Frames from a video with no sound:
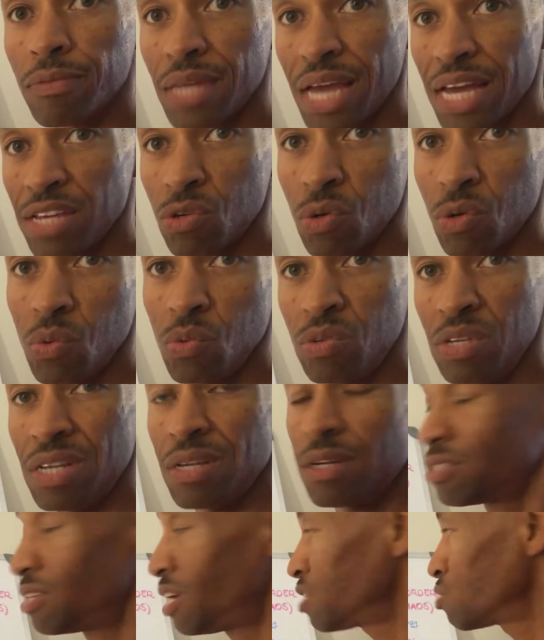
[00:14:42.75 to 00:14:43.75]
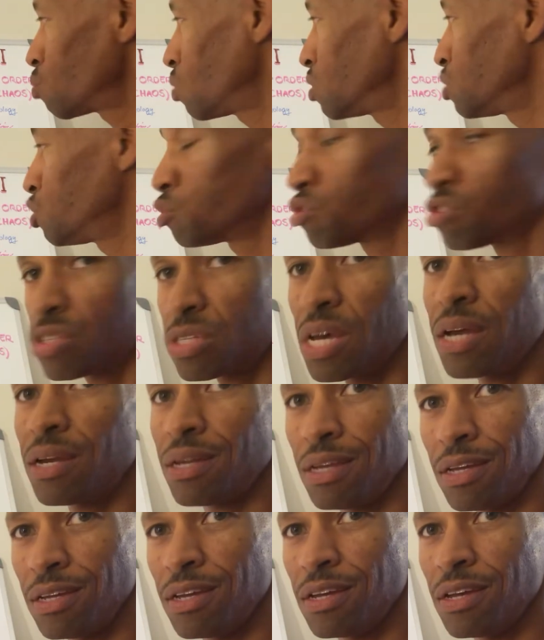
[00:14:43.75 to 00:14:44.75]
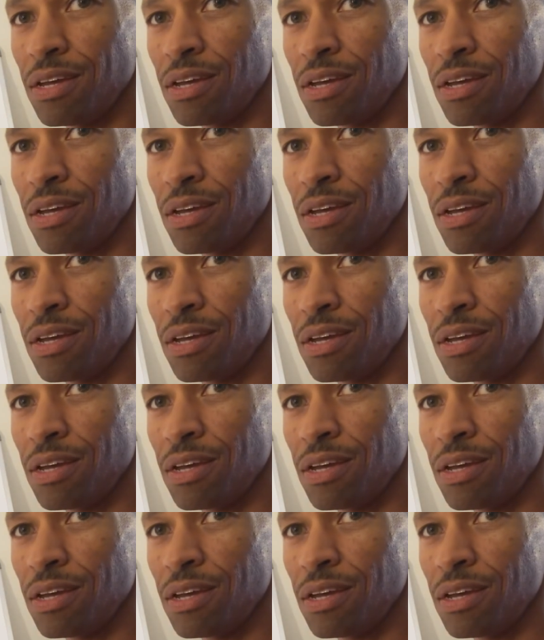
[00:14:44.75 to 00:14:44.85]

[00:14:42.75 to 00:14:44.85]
That's what you're studying.